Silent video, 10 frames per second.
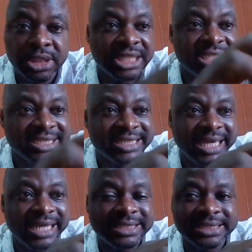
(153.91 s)
in this
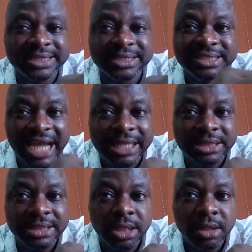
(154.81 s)
case,
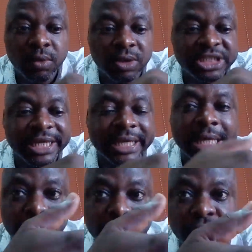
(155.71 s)
tithe was a
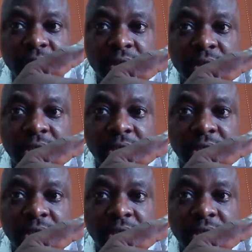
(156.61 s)
culture,